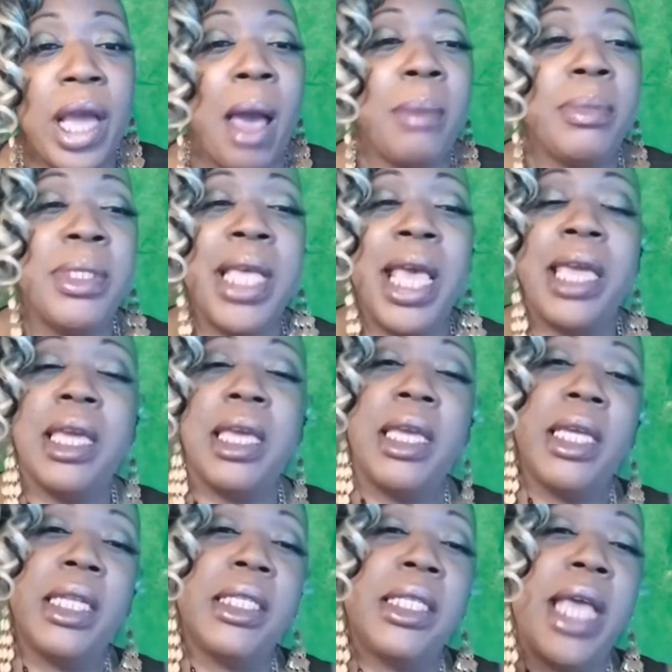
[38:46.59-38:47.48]
I'm
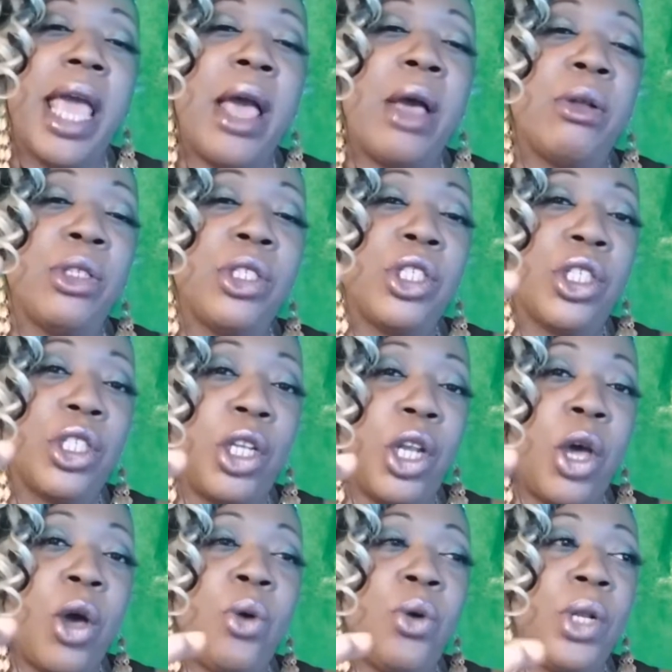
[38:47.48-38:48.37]
taking it down
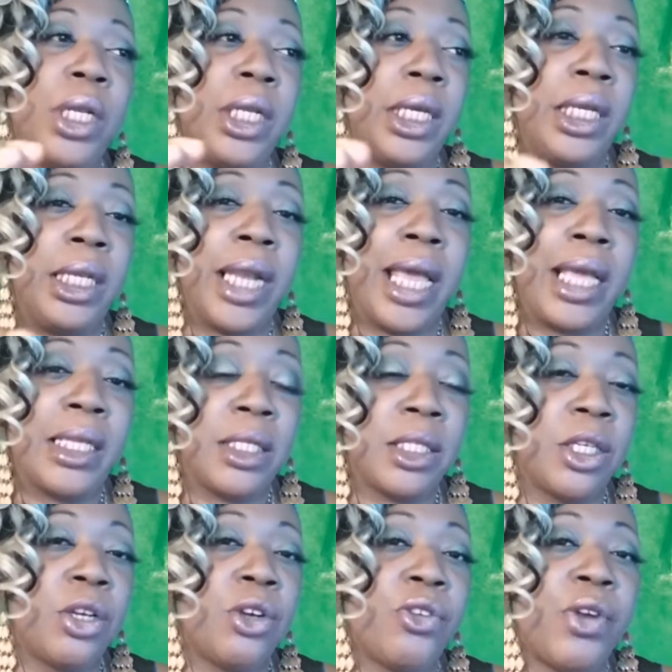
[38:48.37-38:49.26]
slowly, like
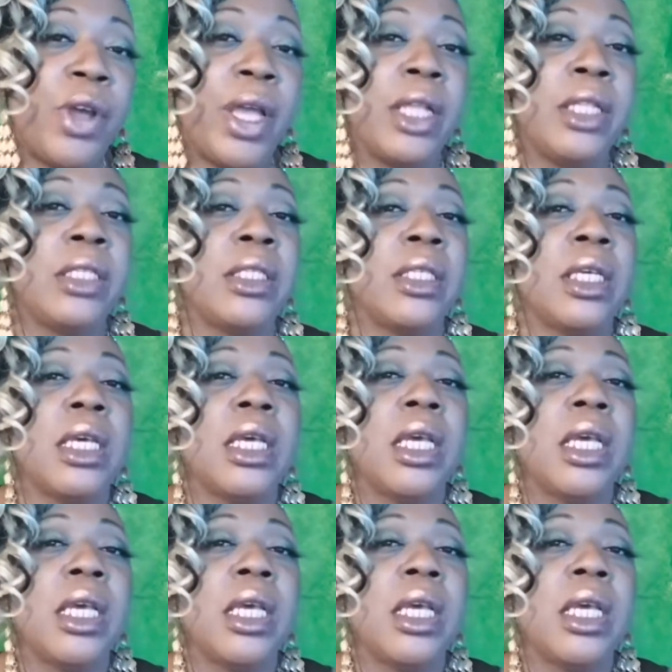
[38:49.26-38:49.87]
cigarettes.